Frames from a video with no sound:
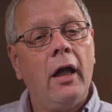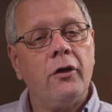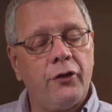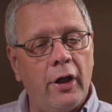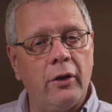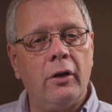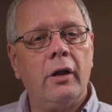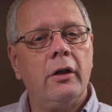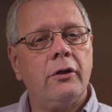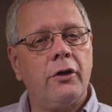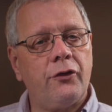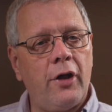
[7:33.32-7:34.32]
So,
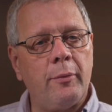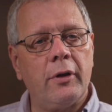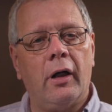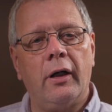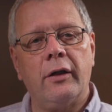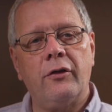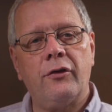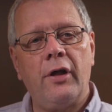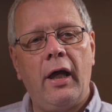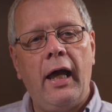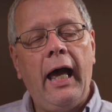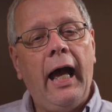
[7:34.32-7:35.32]
to summarise,
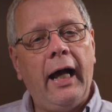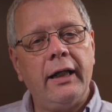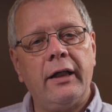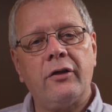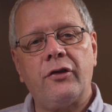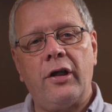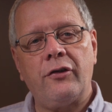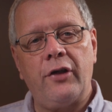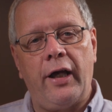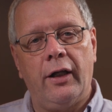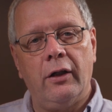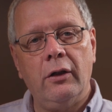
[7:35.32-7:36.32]
Annex
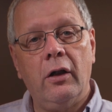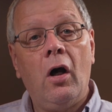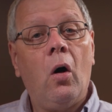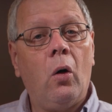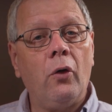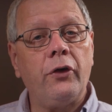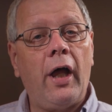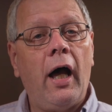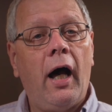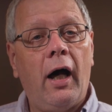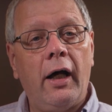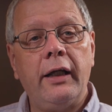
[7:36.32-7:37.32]
SL, or the
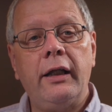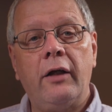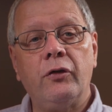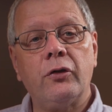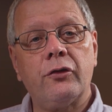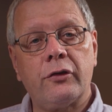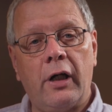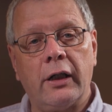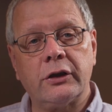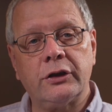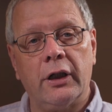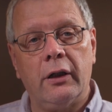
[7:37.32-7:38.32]
high-level
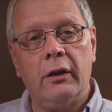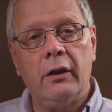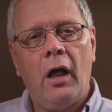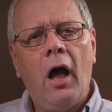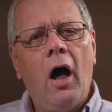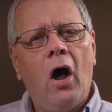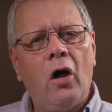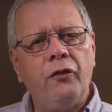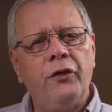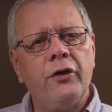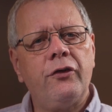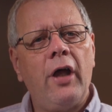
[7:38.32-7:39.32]
structure,
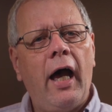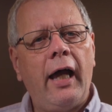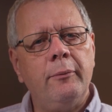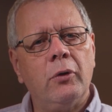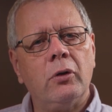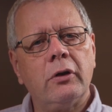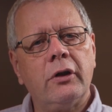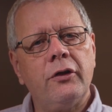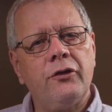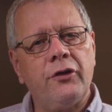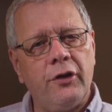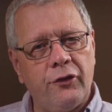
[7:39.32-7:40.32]
offers a more
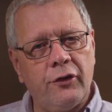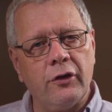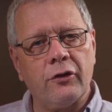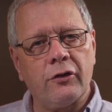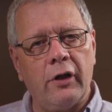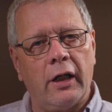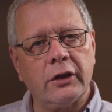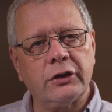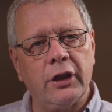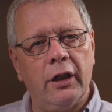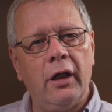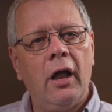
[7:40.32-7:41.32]
consistent
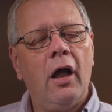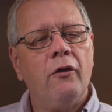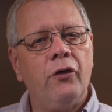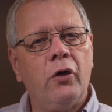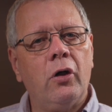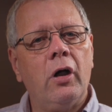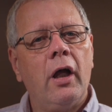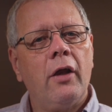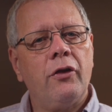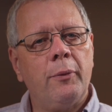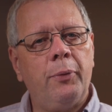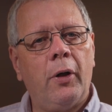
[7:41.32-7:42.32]
structure for
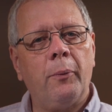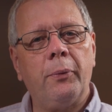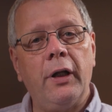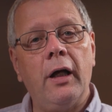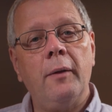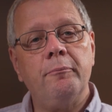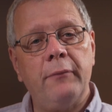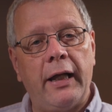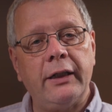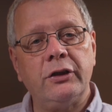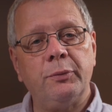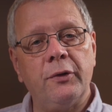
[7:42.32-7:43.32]
the popular
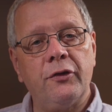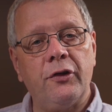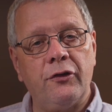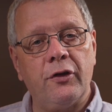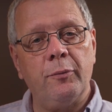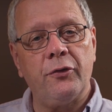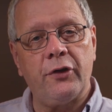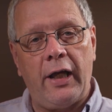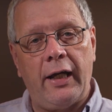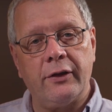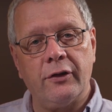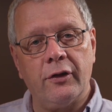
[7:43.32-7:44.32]
management system
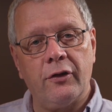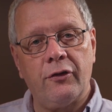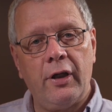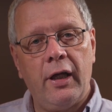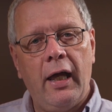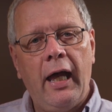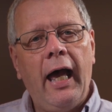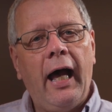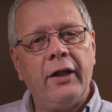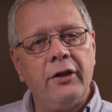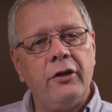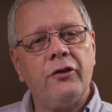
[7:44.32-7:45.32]
standards,
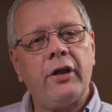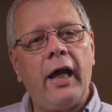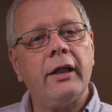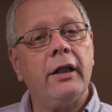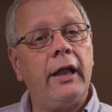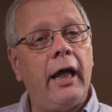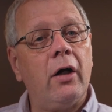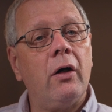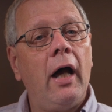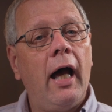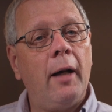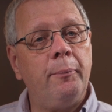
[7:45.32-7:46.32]
and this can
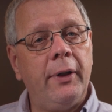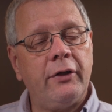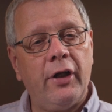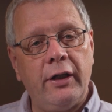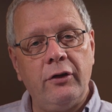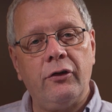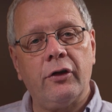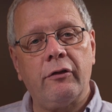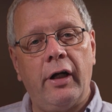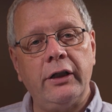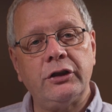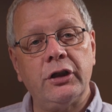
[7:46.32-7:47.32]
allow a better
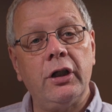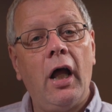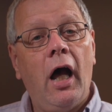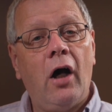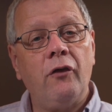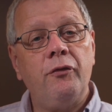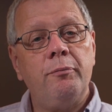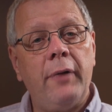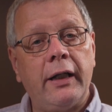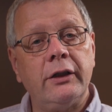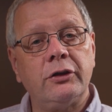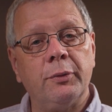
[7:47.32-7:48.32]
integration of
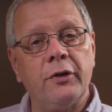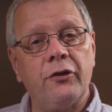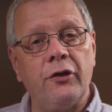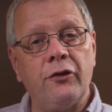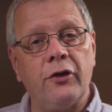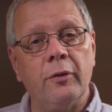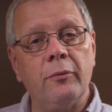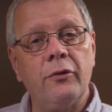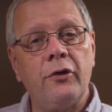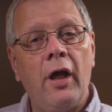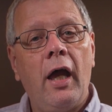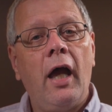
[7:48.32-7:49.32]
management
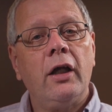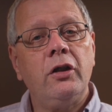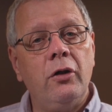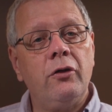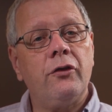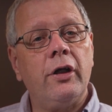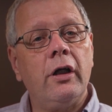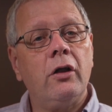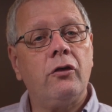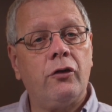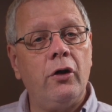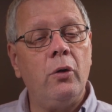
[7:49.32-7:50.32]
systems using
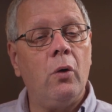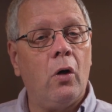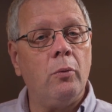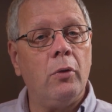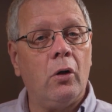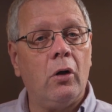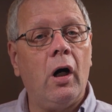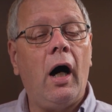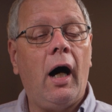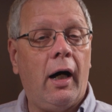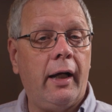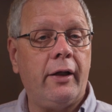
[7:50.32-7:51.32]
two or more
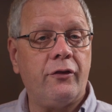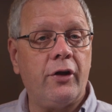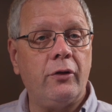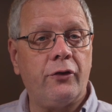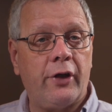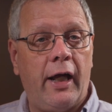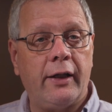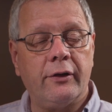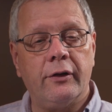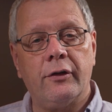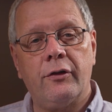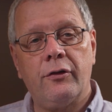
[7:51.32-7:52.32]
ISO
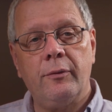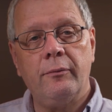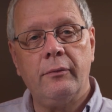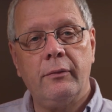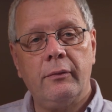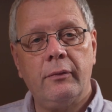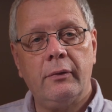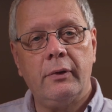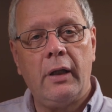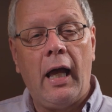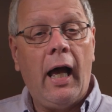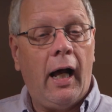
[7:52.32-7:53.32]
standards.
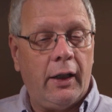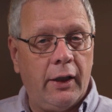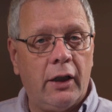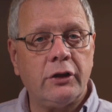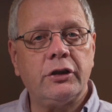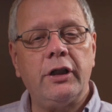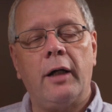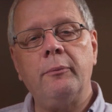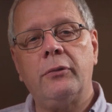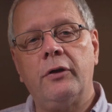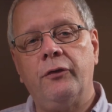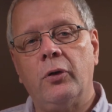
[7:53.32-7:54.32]
A large
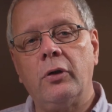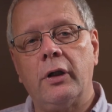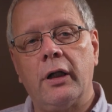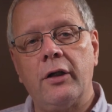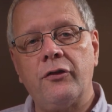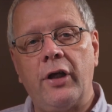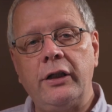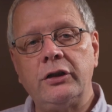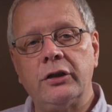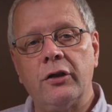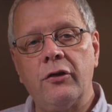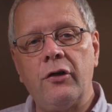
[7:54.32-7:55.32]
number of
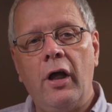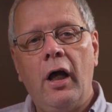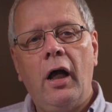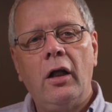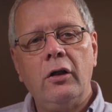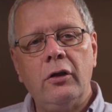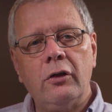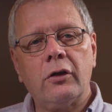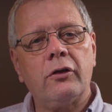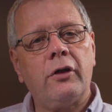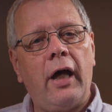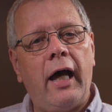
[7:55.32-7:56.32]
organisations
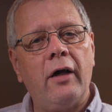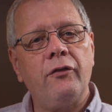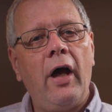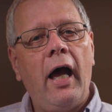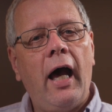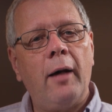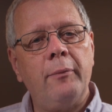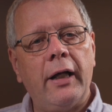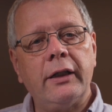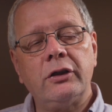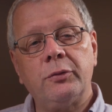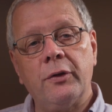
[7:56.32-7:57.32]
look to have a
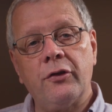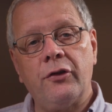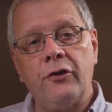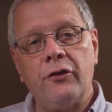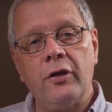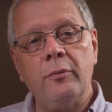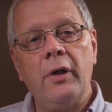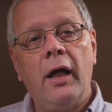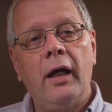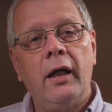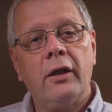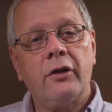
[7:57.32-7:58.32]
management system
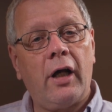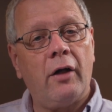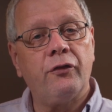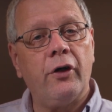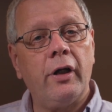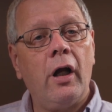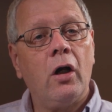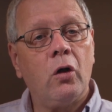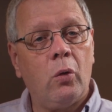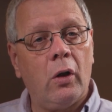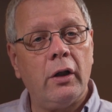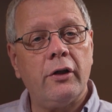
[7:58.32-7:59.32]
covering
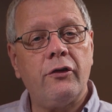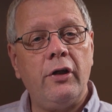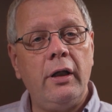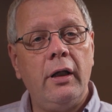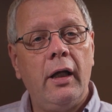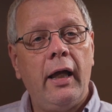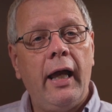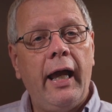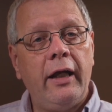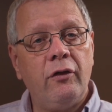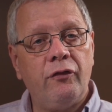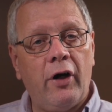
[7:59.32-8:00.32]
quality,
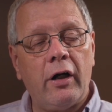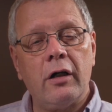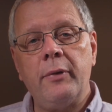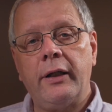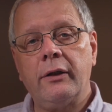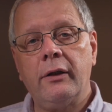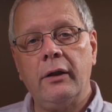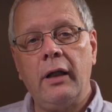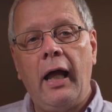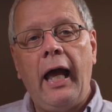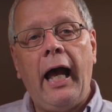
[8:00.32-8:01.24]
environmental